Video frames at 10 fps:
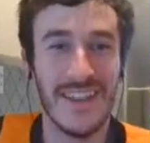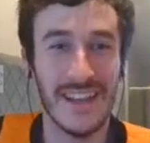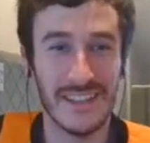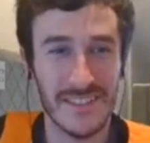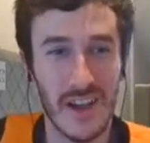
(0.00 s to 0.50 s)

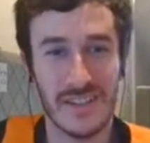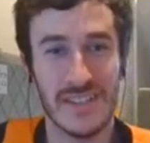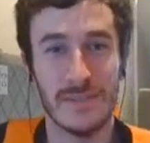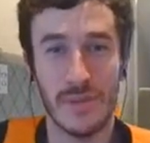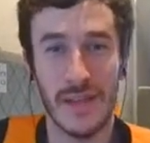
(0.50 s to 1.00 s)

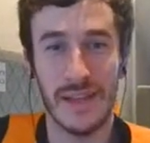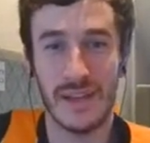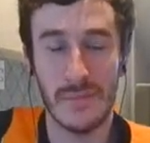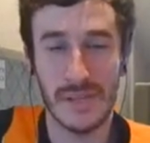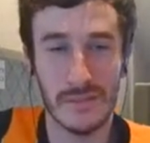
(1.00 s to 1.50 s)
exciting player
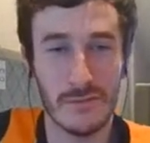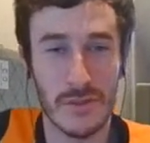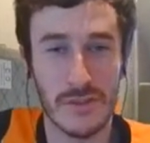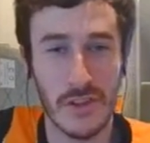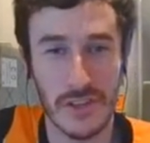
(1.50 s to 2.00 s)
coming in
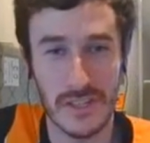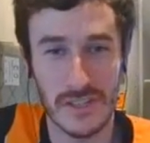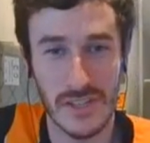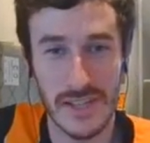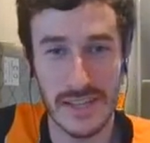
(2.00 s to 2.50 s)
from the
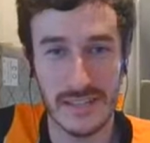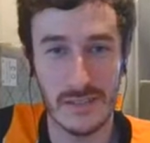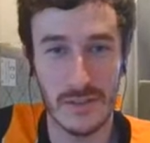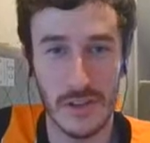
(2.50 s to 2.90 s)
Turkish leagues,